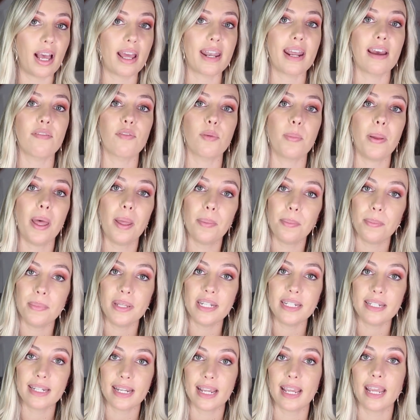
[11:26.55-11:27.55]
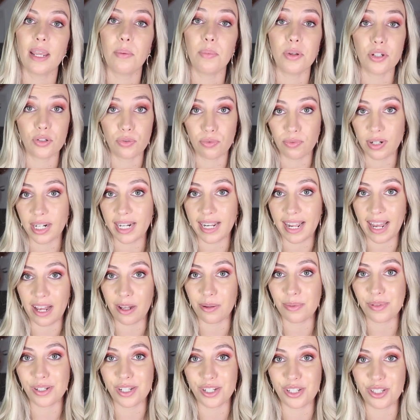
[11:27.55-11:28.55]
I'd have a peppermint tea, which really
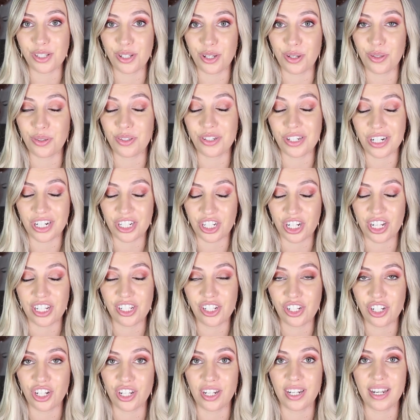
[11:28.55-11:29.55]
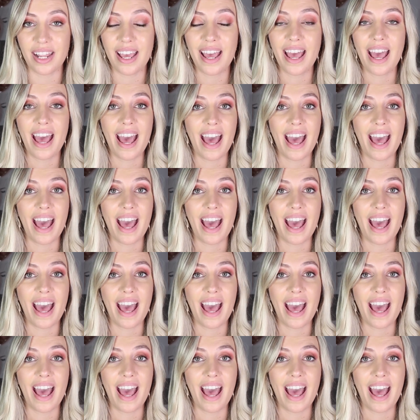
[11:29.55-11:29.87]
helps to soothe digestion